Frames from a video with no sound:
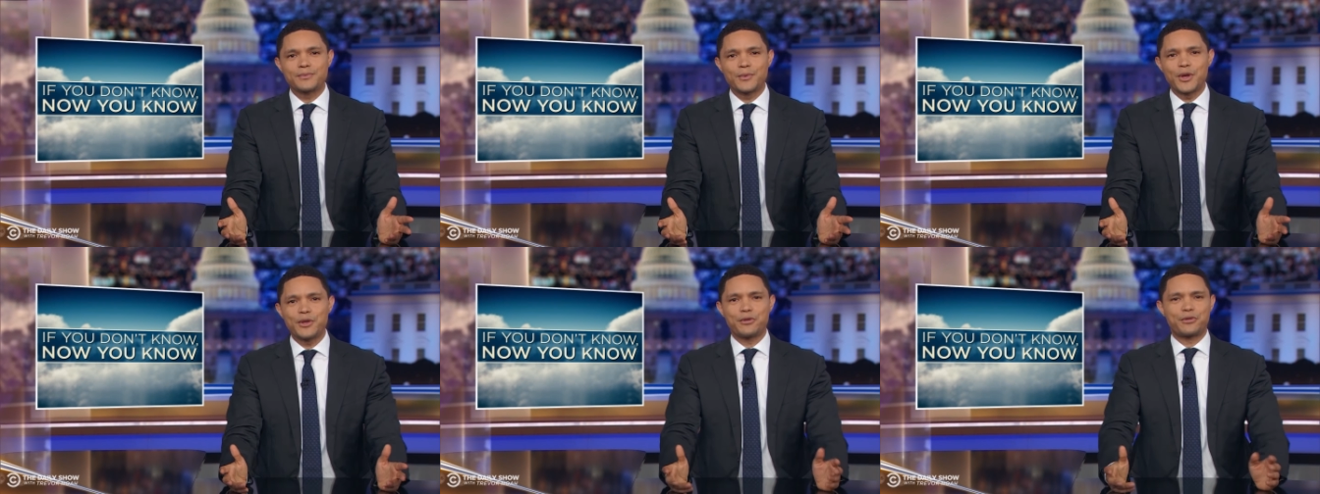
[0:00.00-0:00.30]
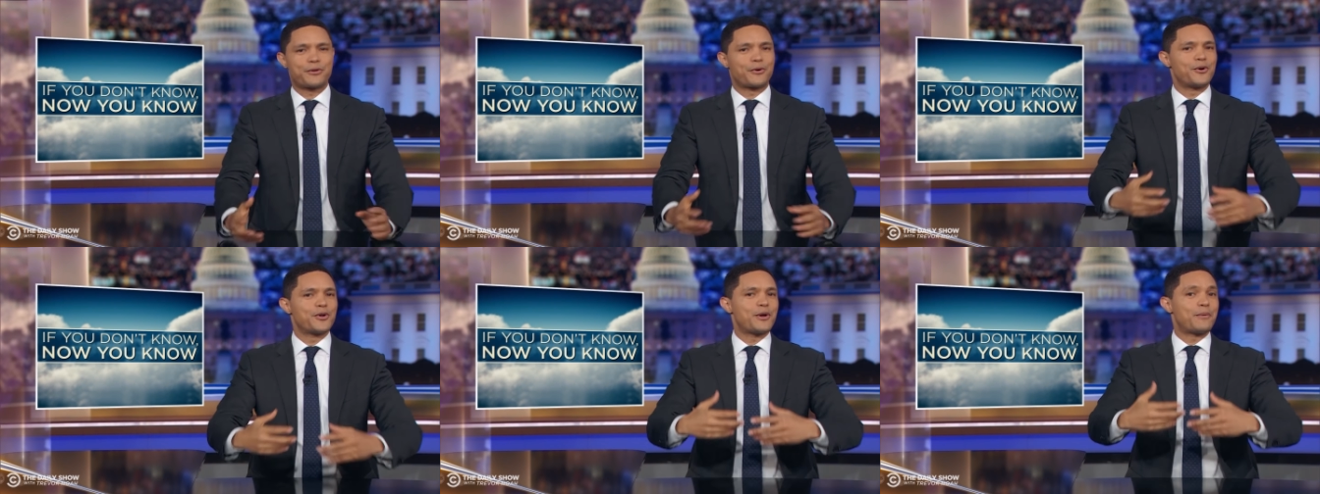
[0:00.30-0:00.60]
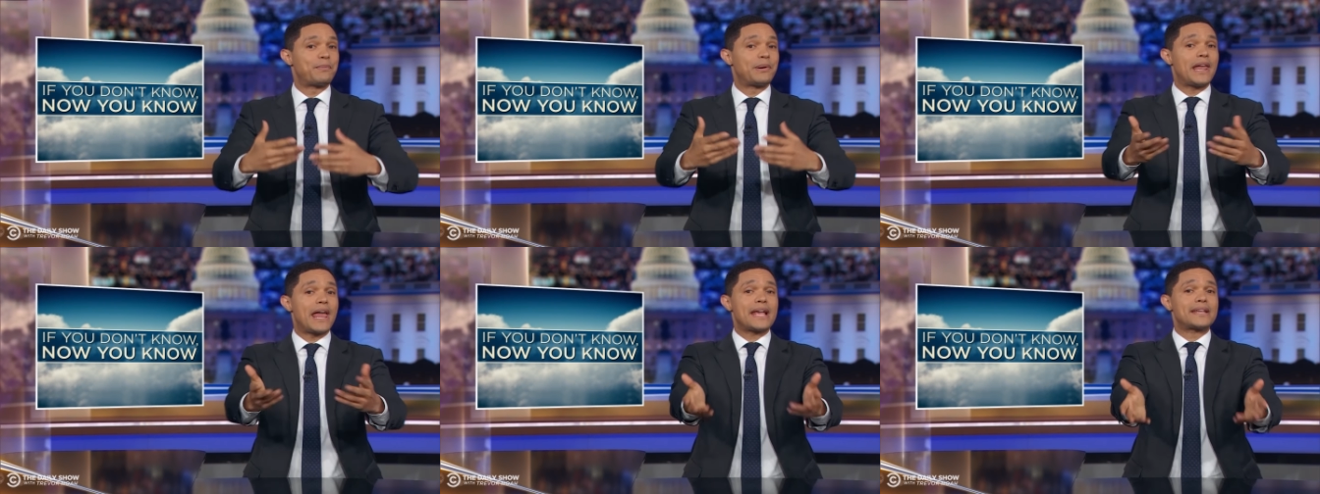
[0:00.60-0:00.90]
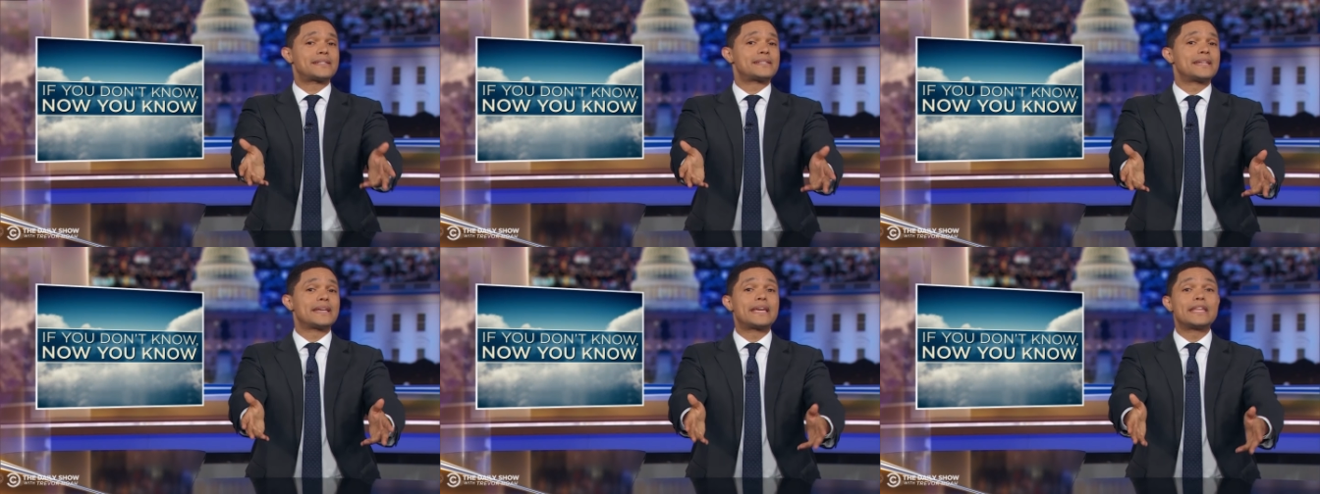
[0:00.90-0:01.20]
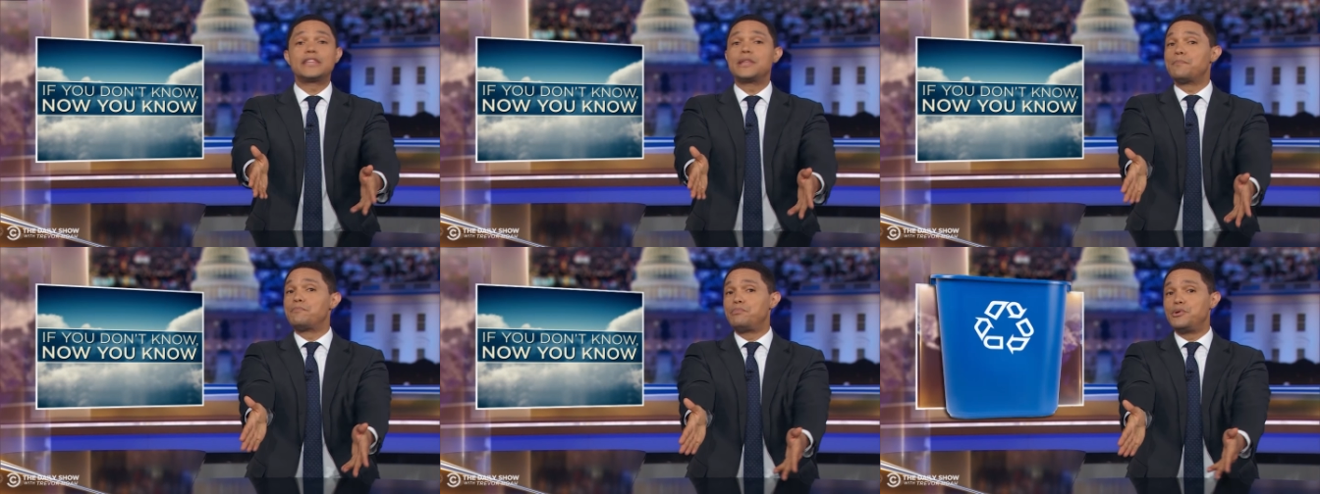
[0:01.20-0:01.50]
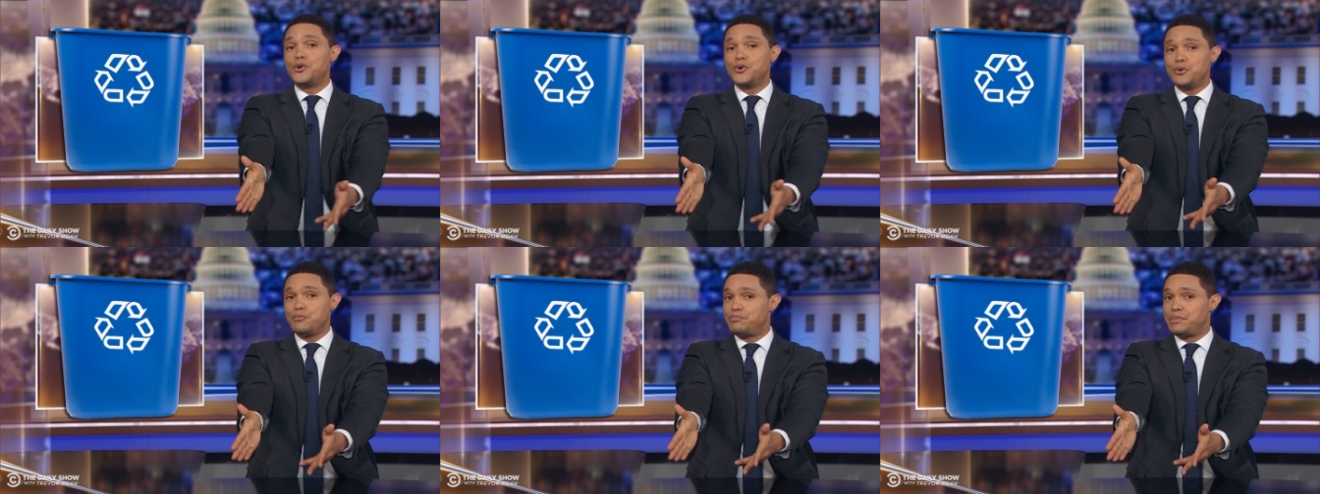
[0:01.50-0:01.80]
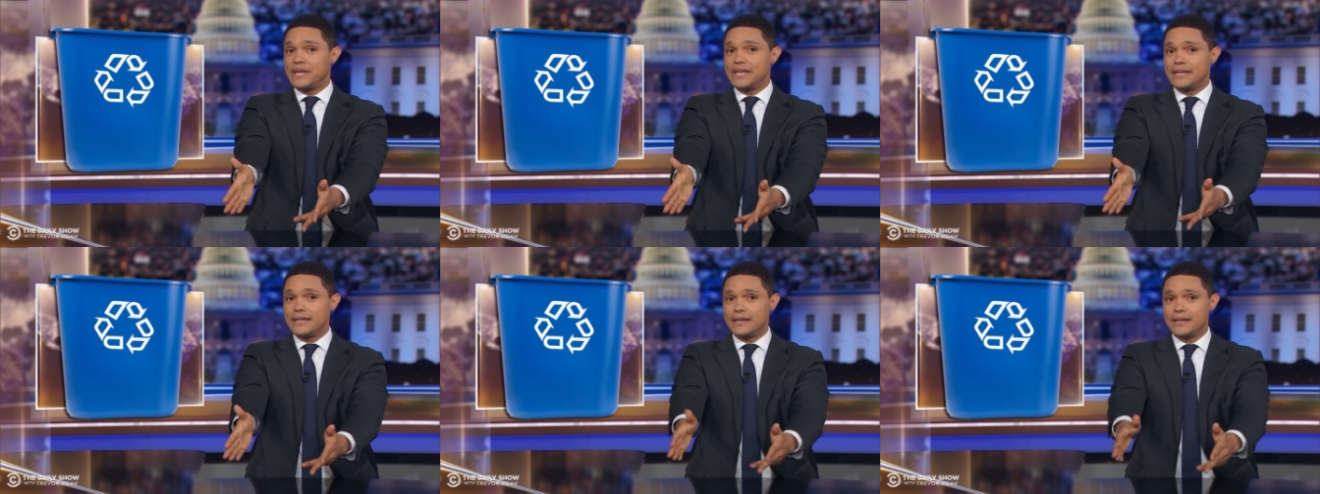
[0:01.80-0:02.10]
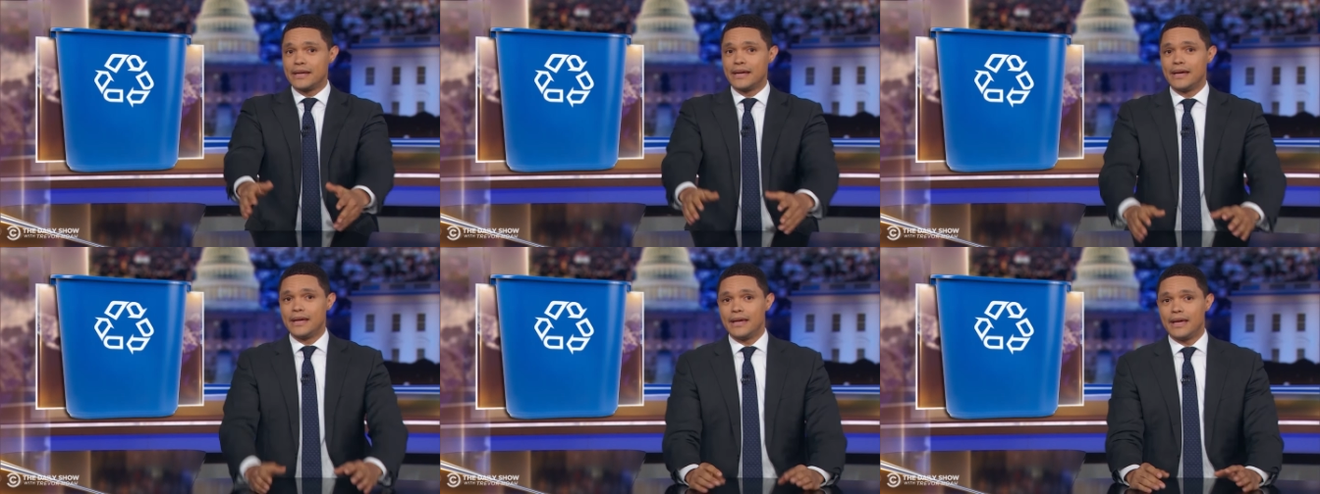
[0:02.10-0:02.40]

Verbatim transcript: where you throw your plastic in the blue bin